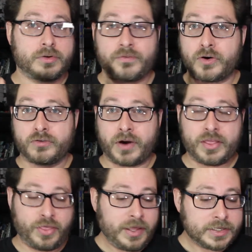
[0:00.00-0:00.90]
I've heard
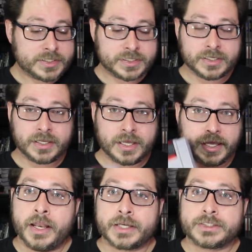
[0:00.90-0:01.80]
great things.
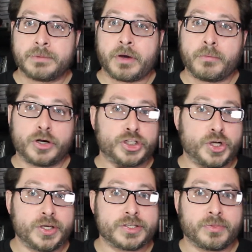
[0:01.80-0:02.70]
Next up, I'm going to
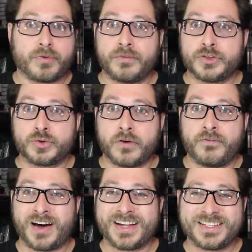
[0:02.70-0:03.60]
show you some thrift store
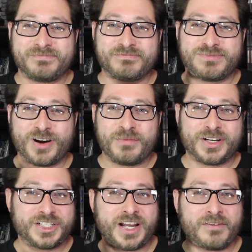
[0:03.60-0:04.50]
finds. Pretty
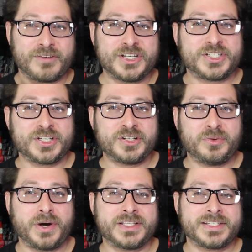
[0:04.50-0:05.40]
much every
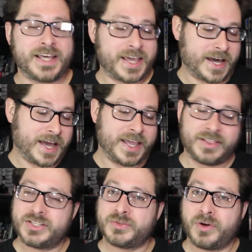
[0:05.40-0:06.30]
single Wednesday, I
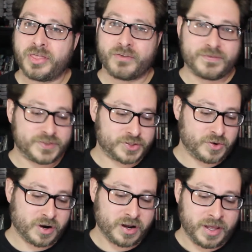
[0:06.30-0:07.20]
hit this one thrift
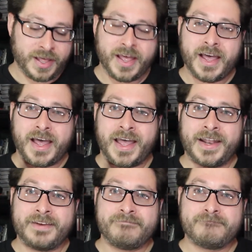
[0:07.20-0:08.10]
store,
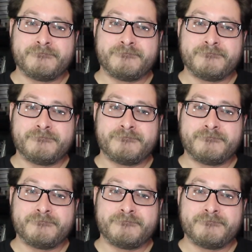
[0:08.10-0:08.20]
and